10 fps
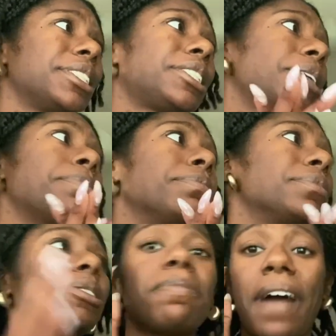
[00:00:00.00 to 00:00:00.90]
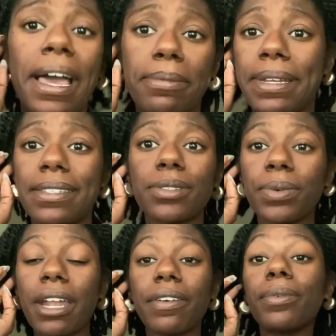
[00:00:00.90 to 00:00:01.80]
some vitamins or
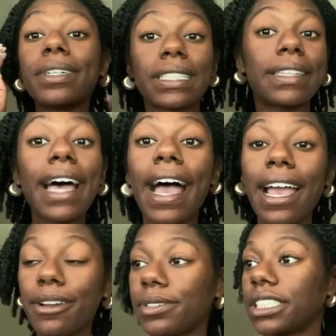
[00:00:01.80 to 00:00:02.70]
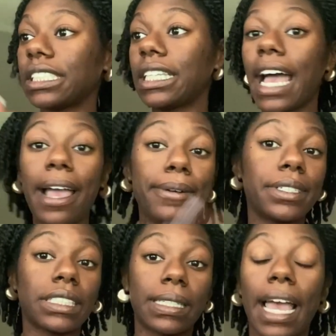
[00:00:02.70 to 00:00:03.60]
whatever. It wasn't that.
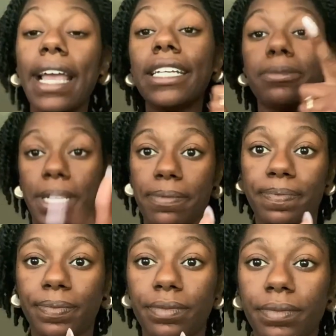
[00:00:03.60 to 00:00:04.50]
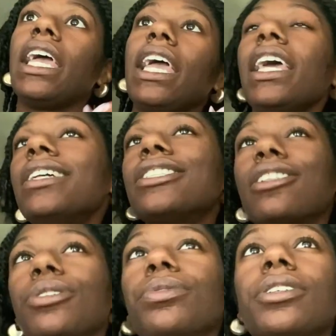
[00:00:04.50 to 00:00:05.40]
It's me. It is the
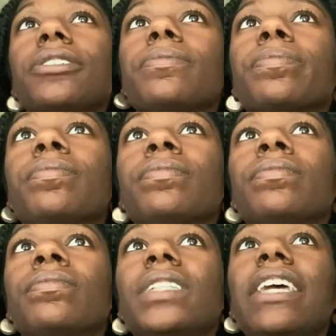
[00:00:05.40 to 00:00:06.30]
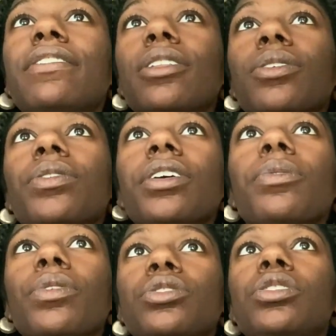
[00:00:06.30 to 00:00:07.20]
Lord. If the Lord
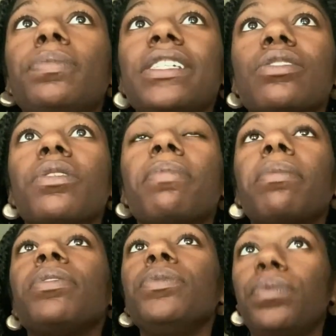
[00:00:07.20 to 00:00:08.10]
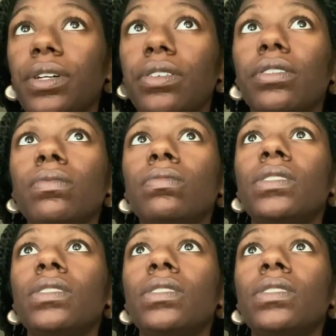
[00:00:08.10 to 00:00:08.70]
wants you to be somewhere, baby, you will.